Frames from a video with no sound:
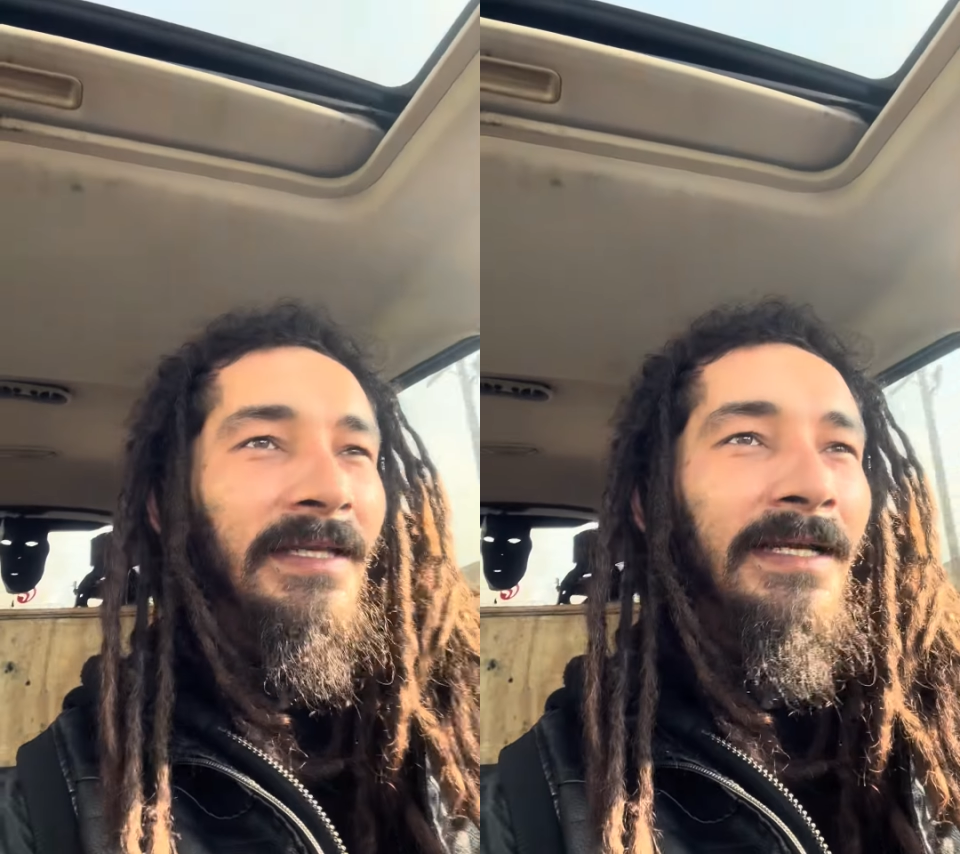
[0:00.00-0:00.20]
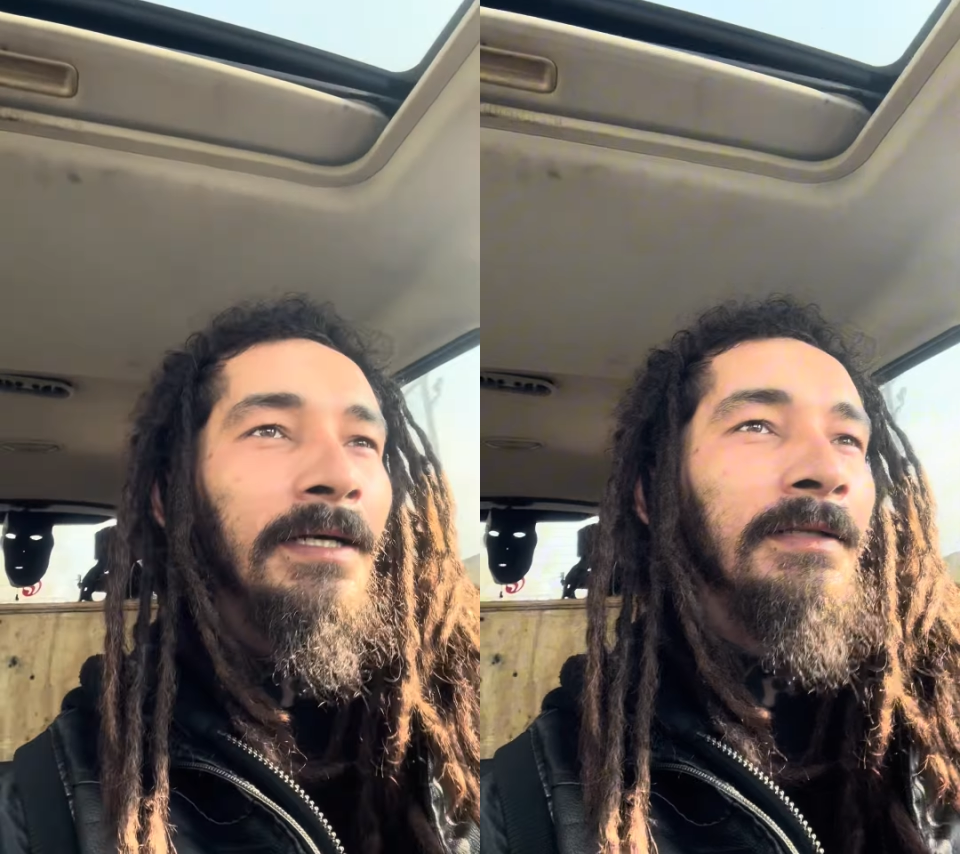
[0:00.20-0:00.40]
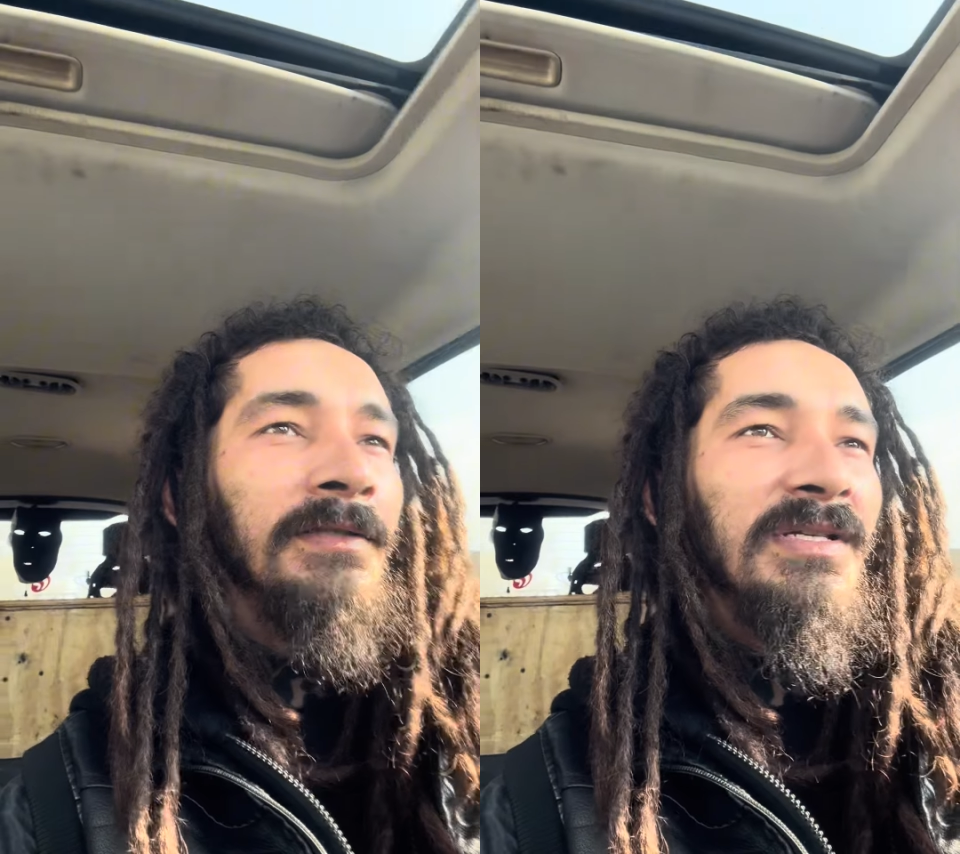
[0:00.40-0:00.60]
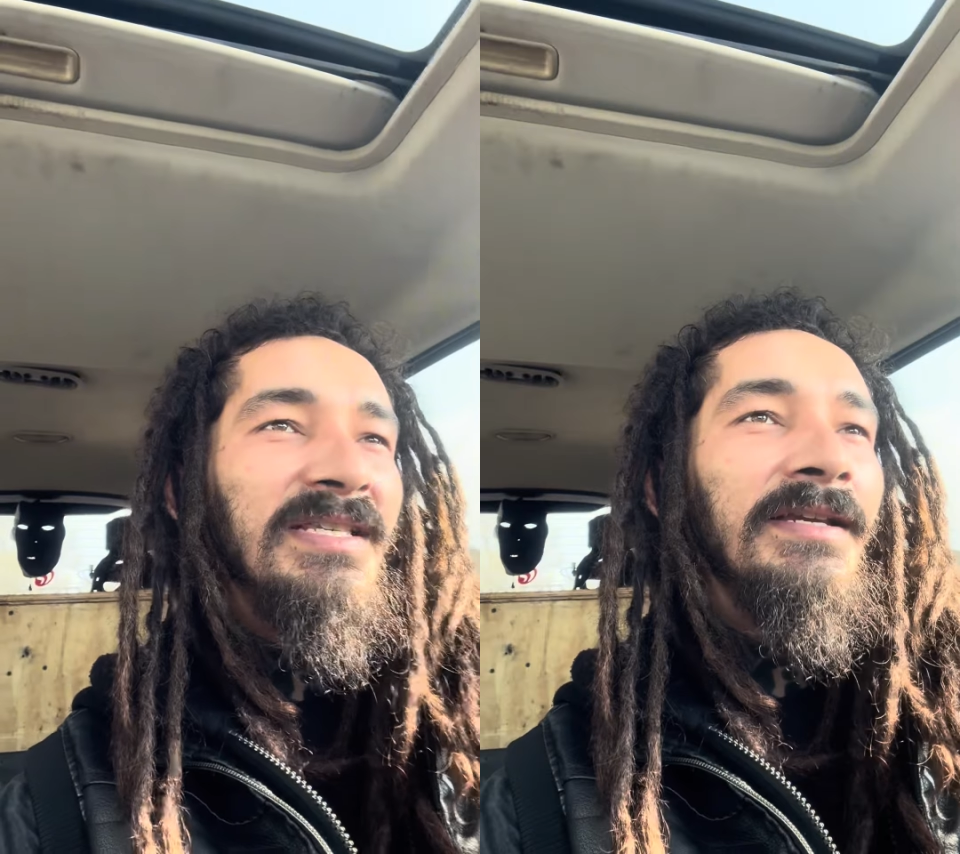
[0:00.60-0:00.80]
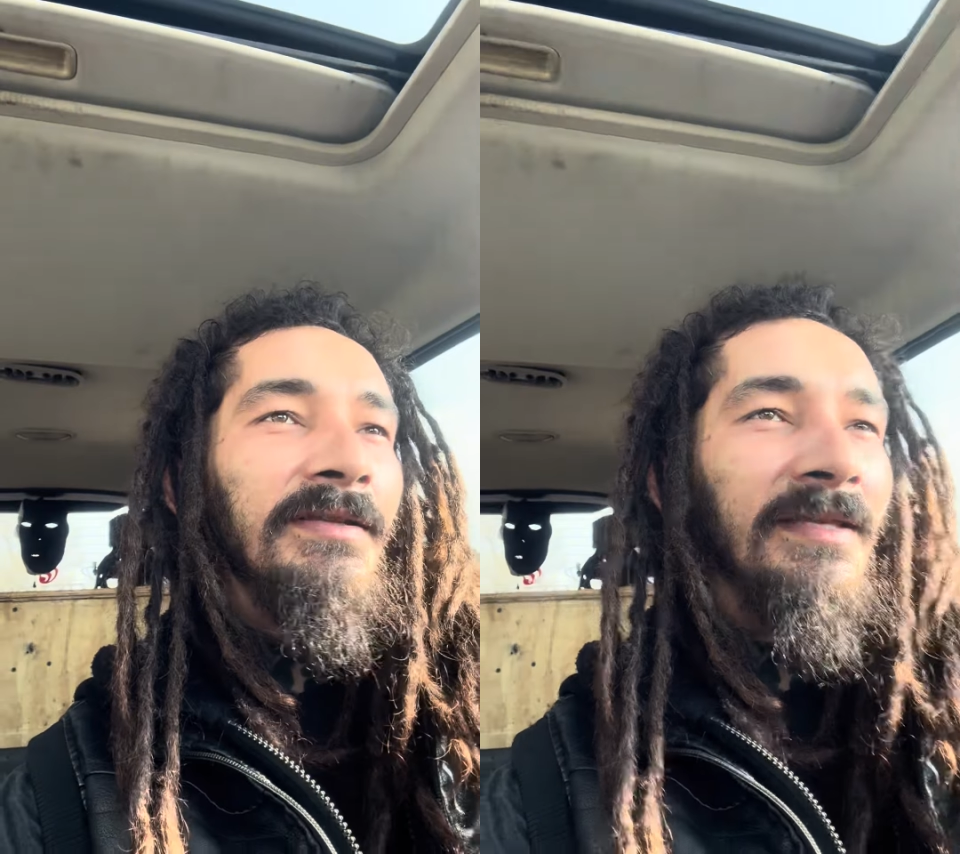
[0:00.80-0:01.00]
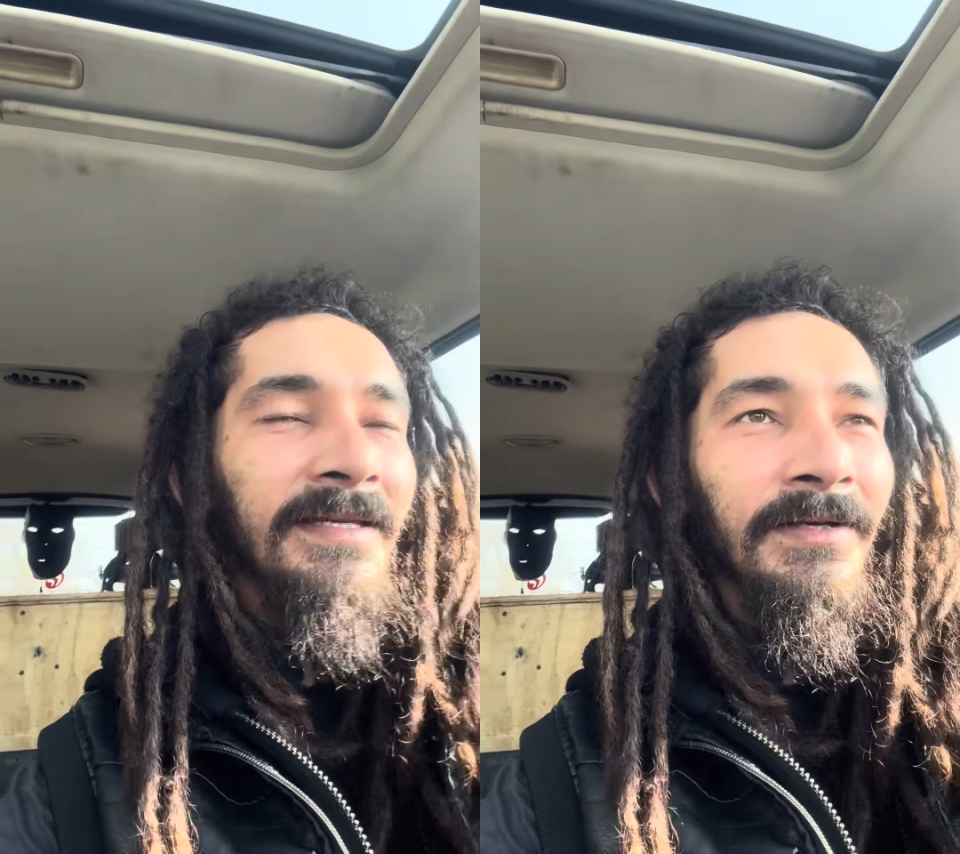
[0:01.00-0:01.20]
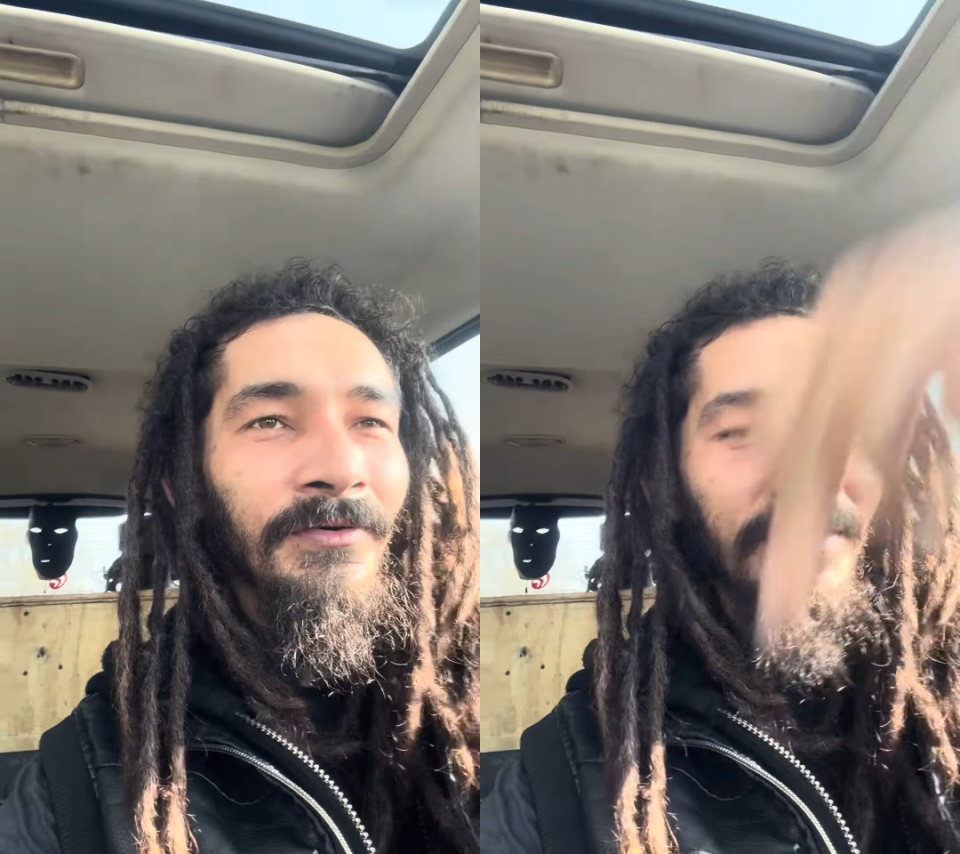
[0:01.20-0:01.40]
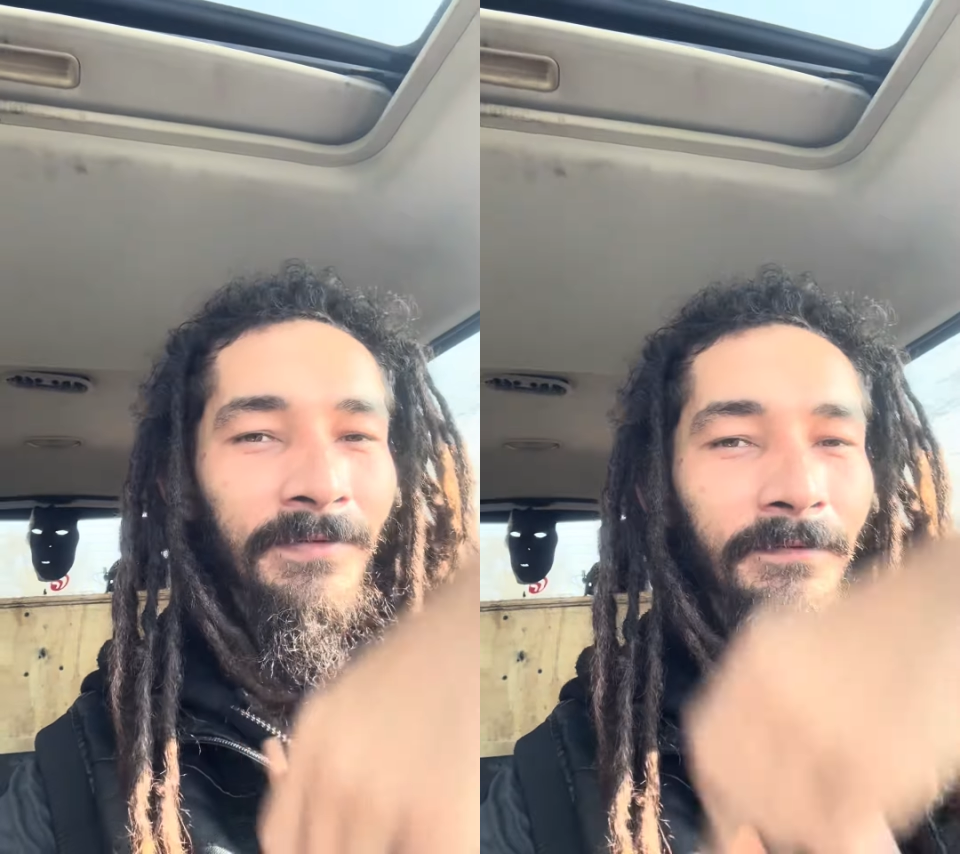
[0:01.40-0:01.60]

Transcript: they got a little center thing on the